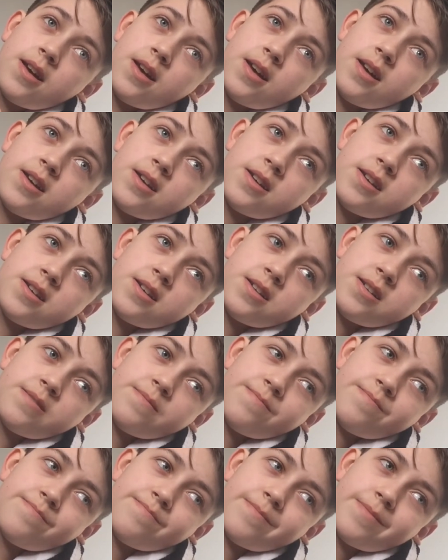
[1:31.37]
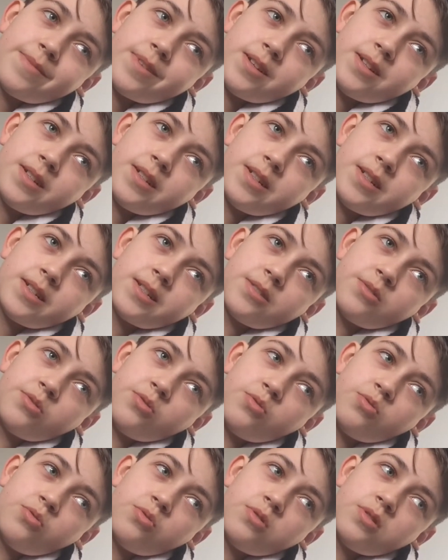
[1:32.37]
I don't
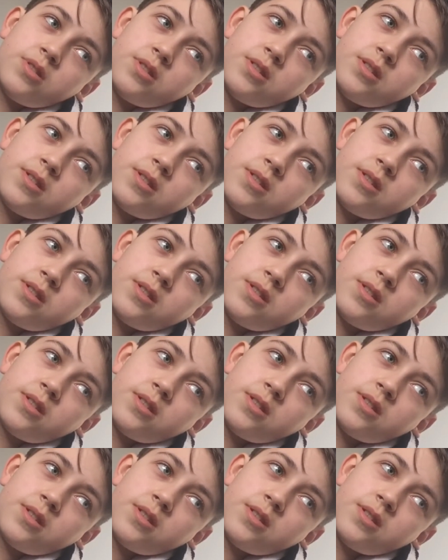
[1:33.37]
know.